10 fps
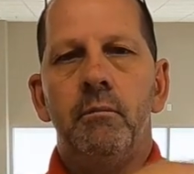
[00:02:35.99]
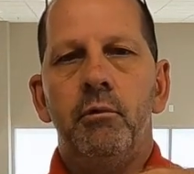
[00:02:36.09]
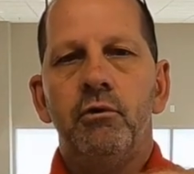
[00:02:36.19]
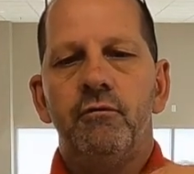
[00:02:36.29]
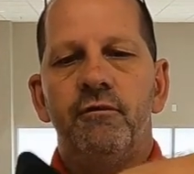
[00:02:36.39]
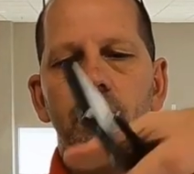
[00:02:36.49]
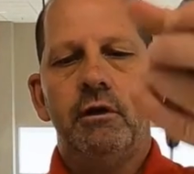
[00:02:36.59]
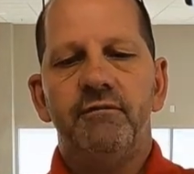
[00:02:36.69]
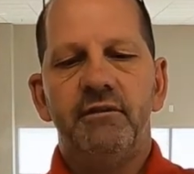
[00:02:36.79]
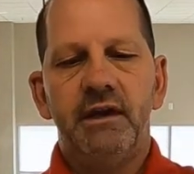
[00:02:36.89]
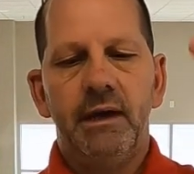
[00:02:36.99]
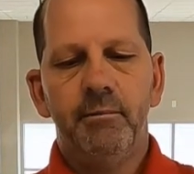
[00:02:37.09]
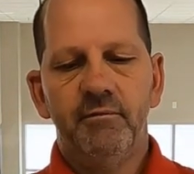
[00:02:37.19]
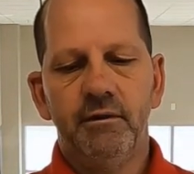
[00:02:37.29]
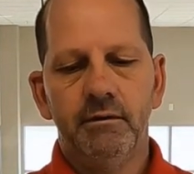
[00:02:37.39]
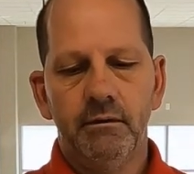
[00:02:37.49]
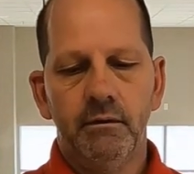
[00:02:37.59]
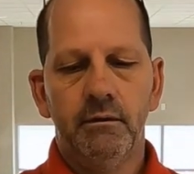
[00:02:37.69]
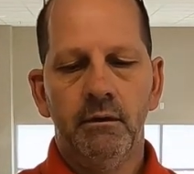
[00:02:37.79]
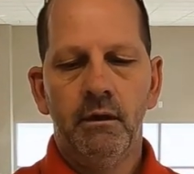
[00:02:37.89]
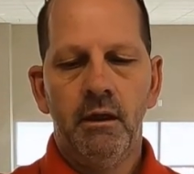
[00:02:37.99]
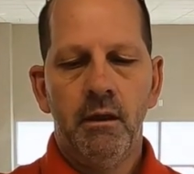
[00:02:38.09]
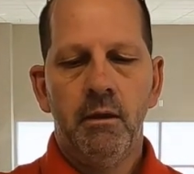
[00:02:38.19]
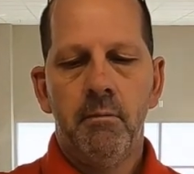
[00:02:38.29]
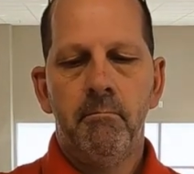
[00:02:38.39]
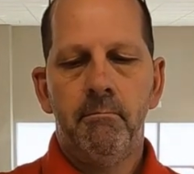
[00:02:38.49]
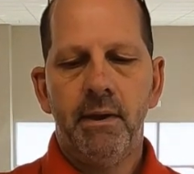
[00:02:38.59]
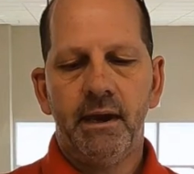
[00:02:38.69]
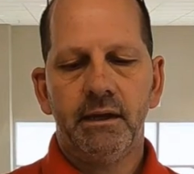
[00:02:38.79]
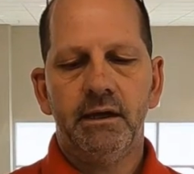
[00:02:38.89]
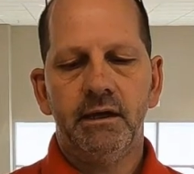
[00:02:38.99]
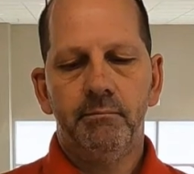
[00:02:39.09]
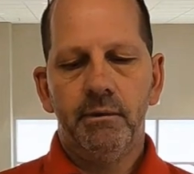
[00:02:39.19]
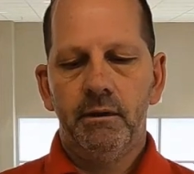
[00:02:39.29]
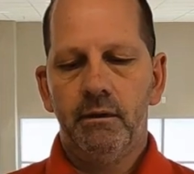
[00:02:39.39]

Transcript: pull your phone off the top of it, pack it up,